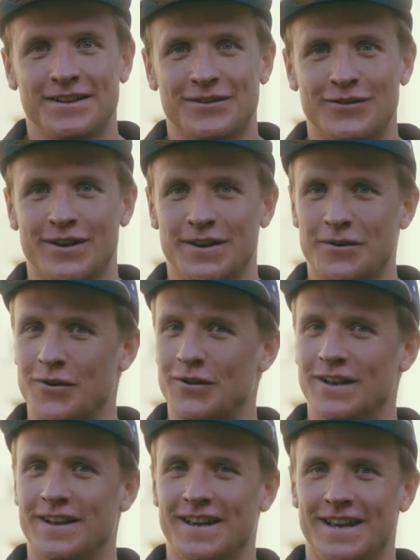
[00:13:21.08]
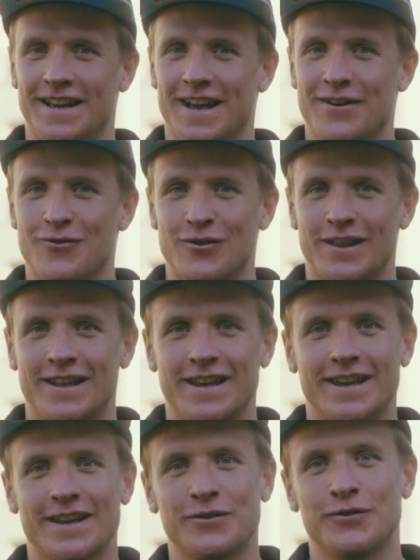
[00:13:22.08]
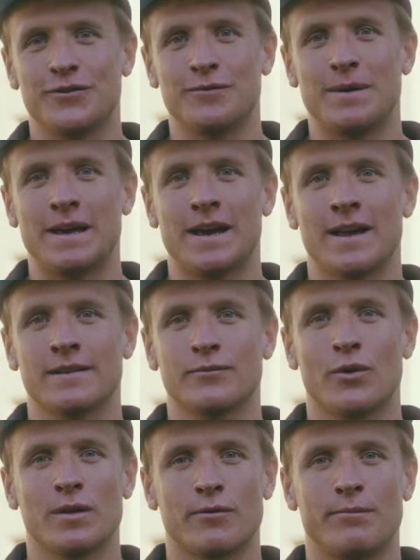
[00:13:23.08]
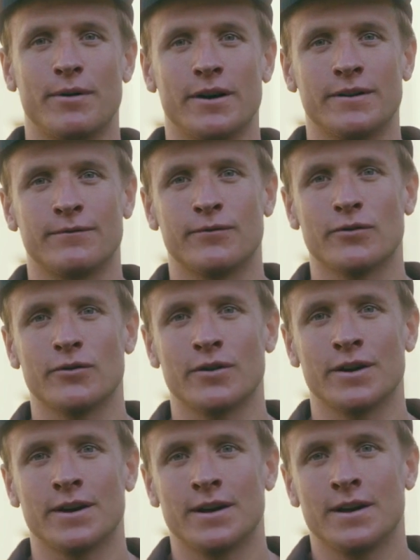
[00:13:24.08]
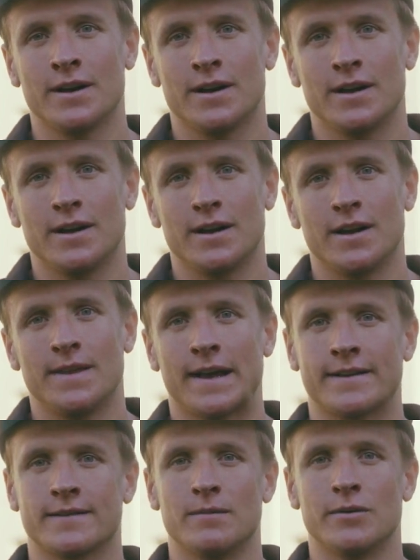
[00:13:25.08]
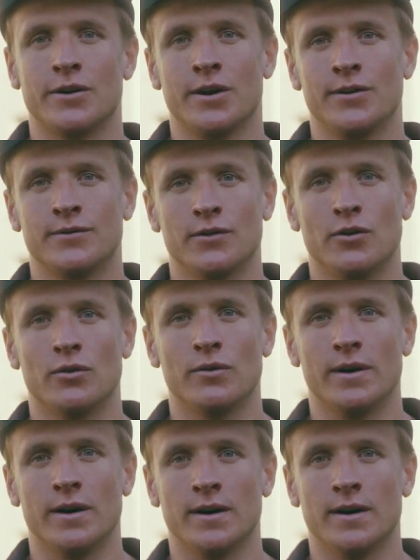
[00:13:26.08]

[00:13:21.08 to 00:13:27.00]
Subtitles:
doing all that he can do to be as well prepared for next summer. So